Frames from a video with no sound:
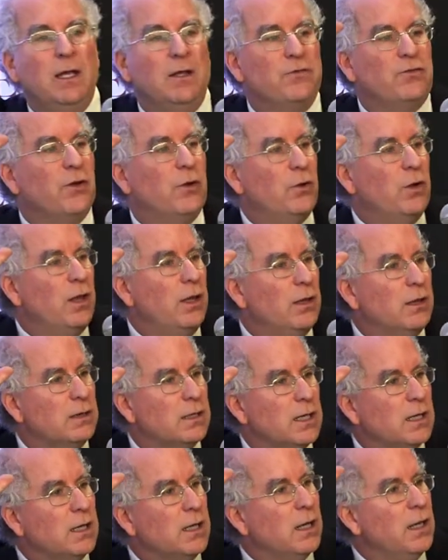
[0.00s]
So
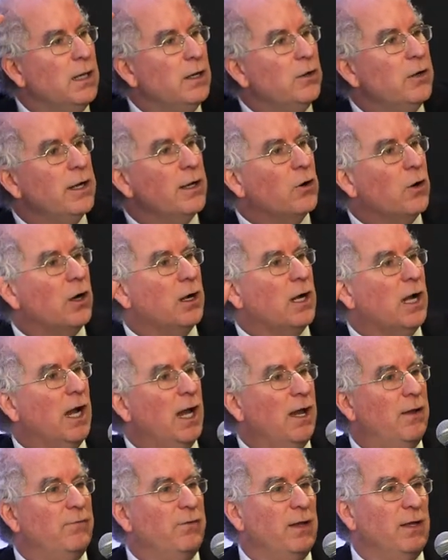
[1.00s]
the Internet
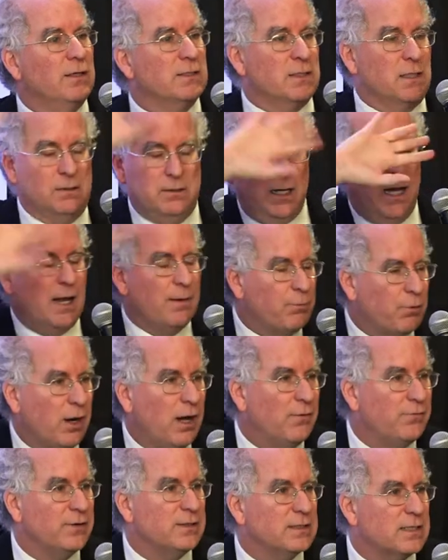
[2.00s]
Archive is a
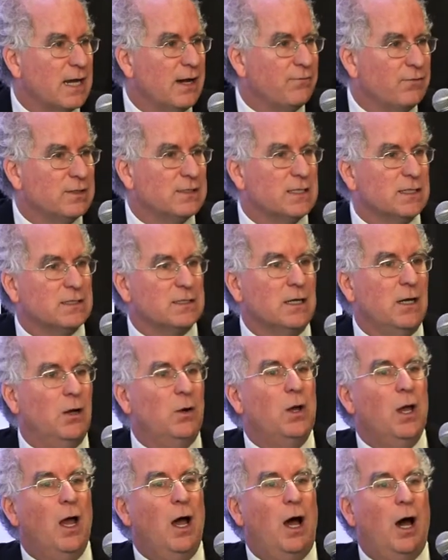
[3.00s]
nonprofit in San Francisco.